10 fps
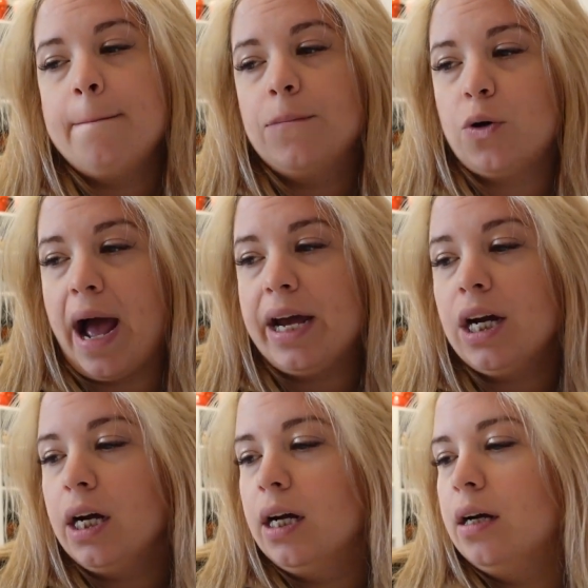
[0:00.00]

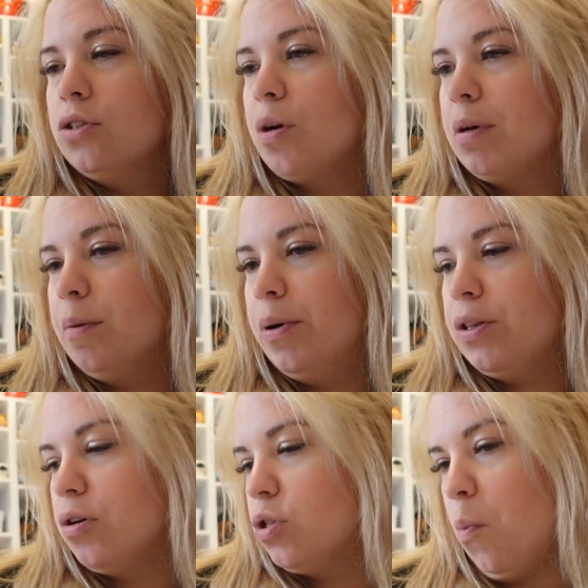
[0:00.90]
prior. So I'm going to put
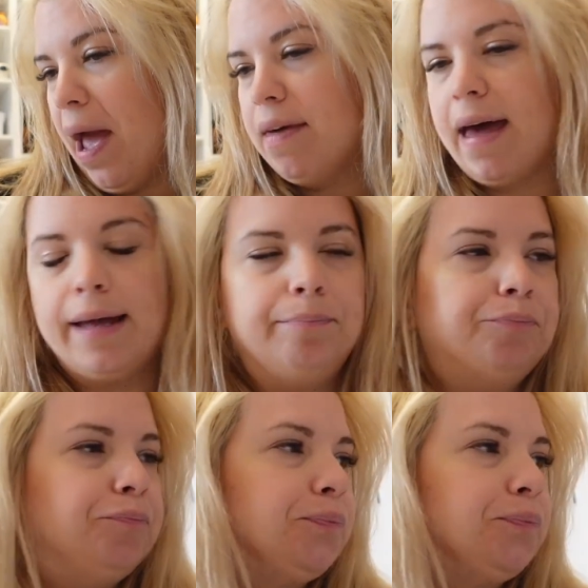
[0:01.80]
those away then.